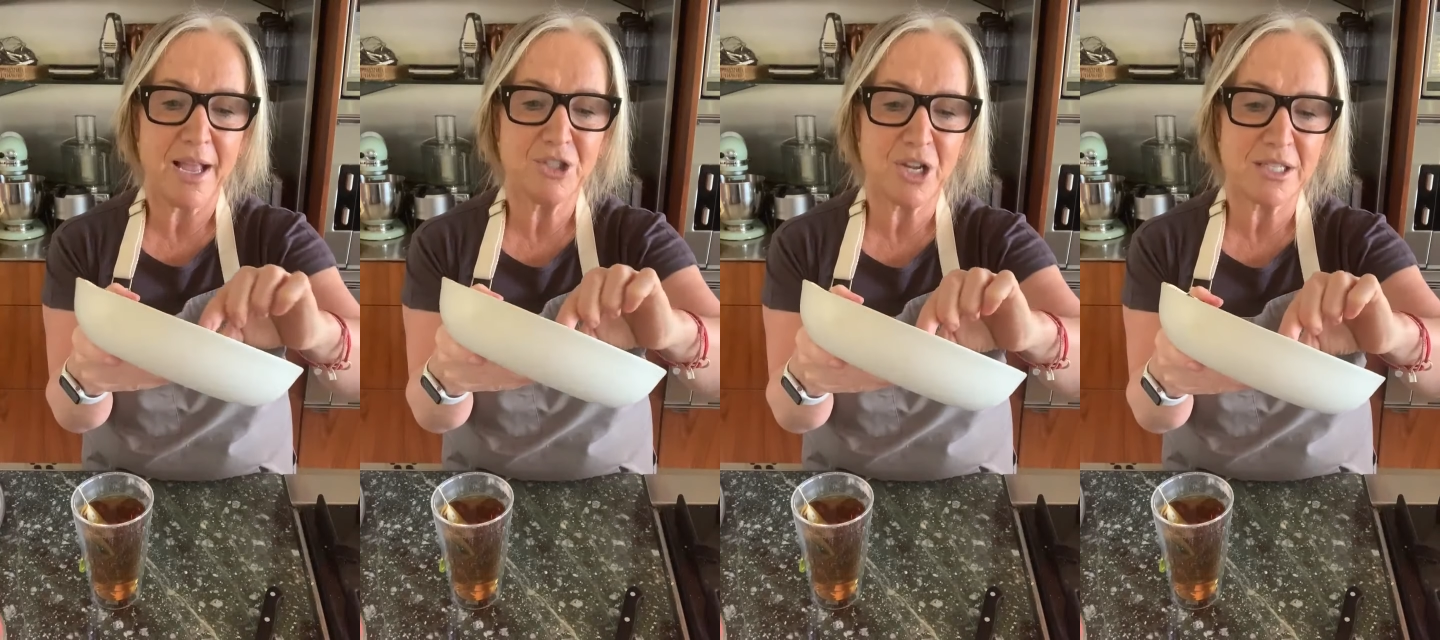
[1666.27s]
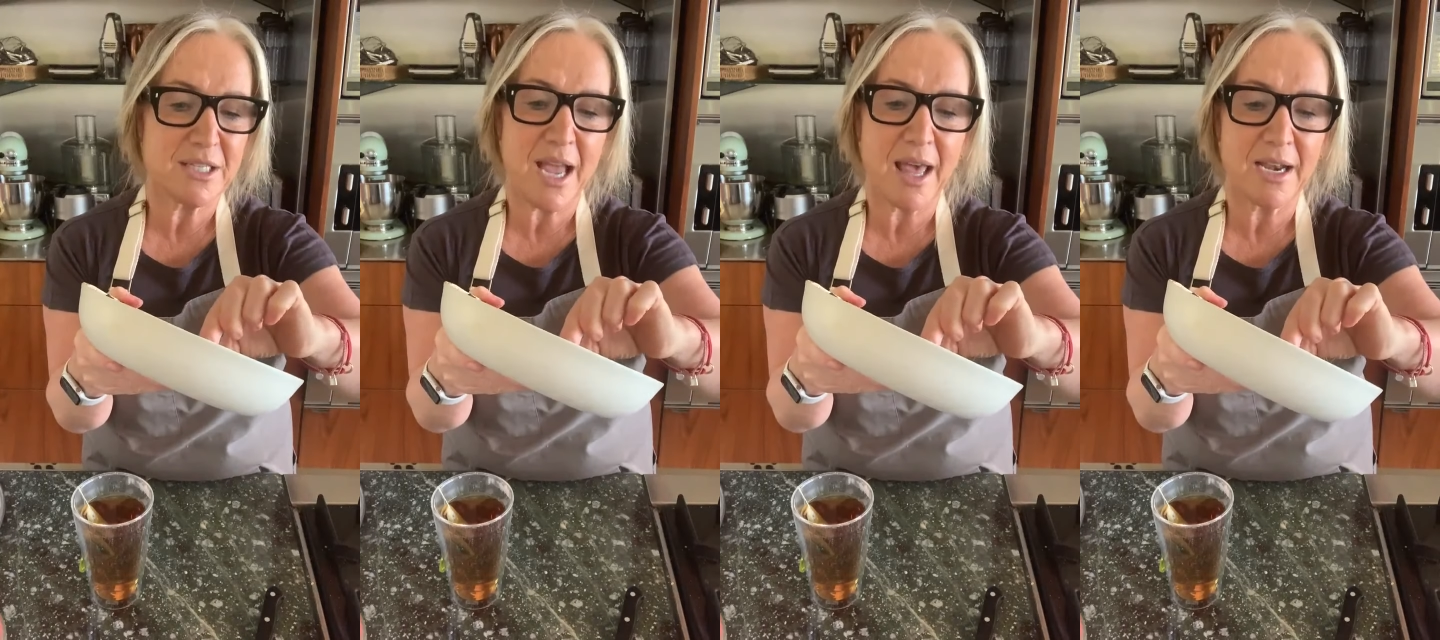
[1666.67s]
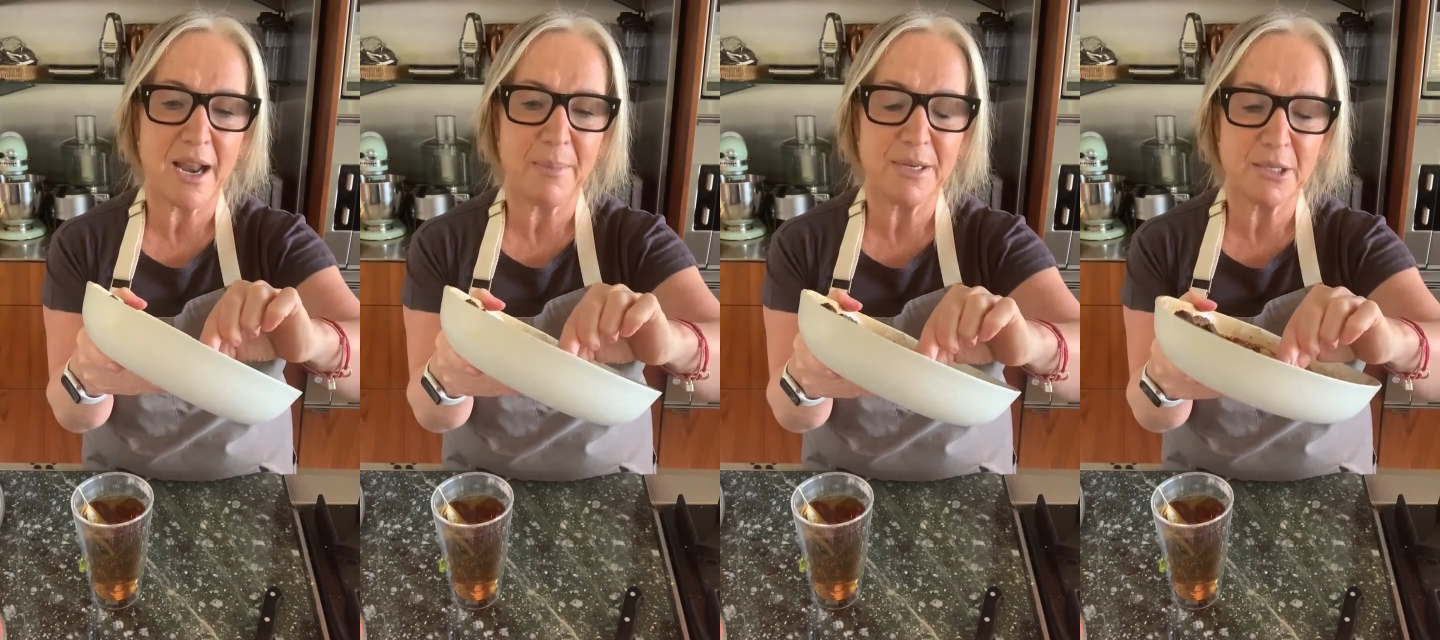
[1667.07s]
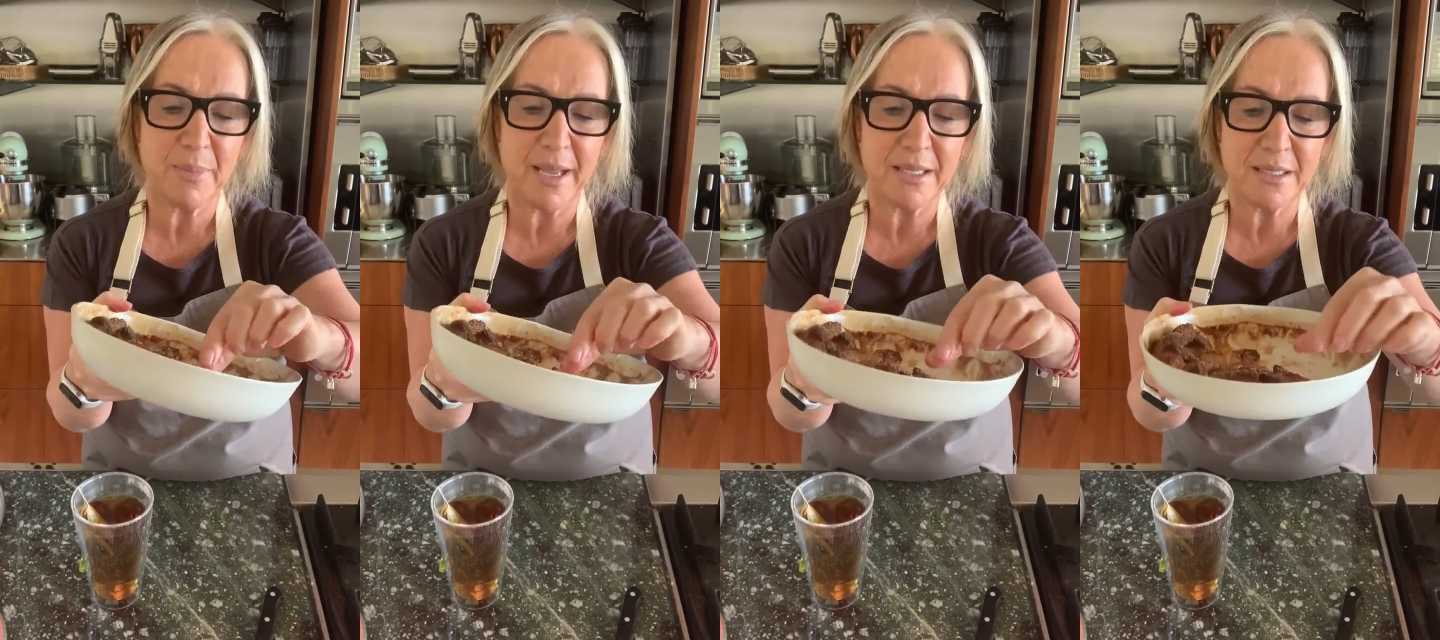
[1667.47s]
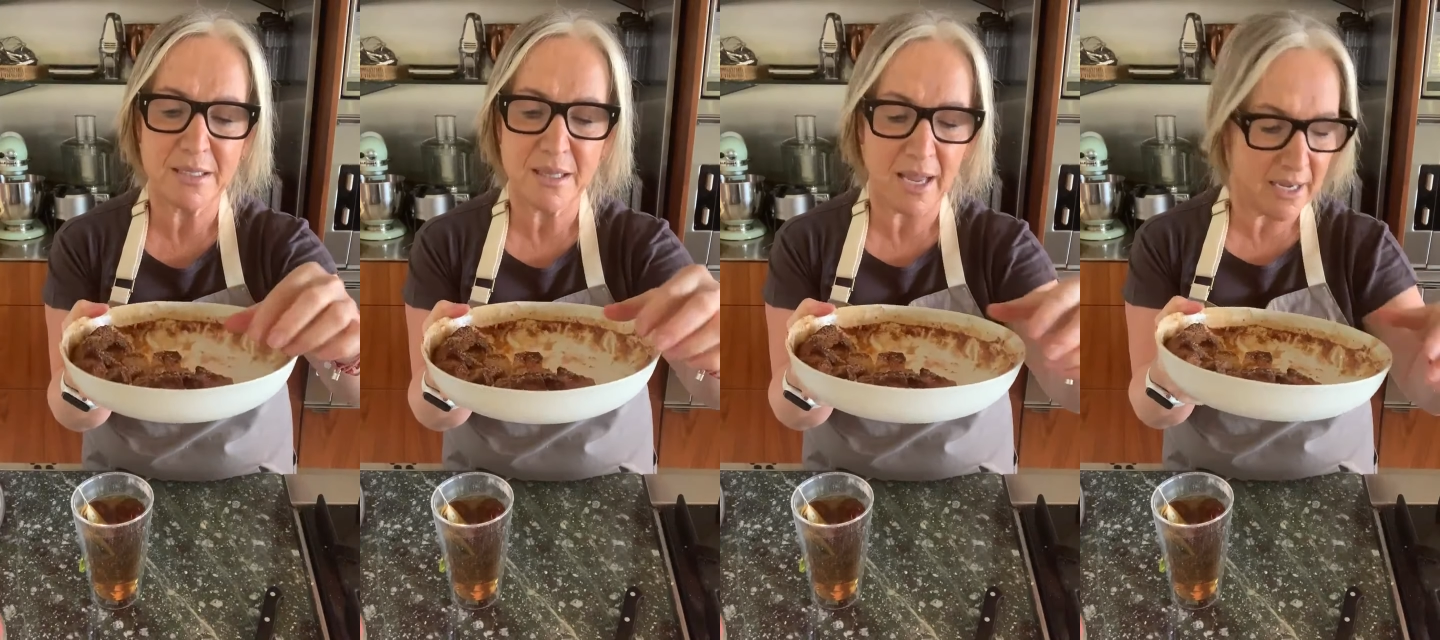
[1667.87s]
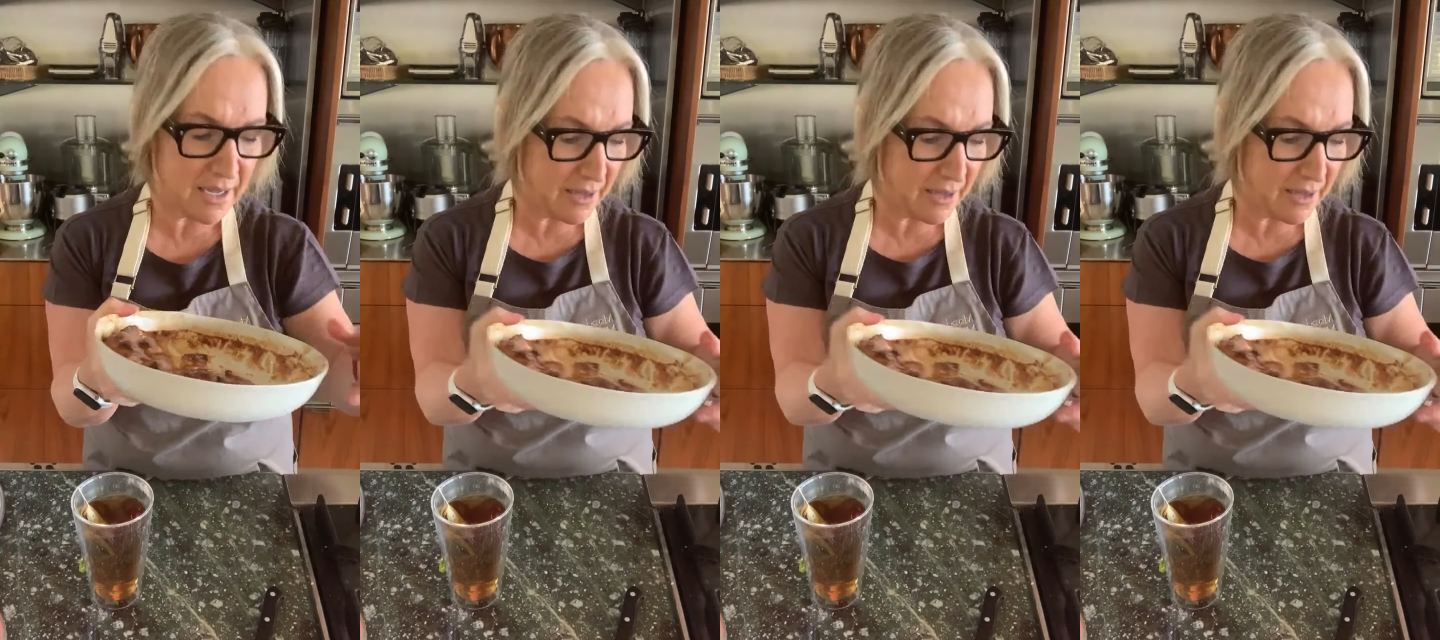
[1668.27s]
and just cut it up into pieces like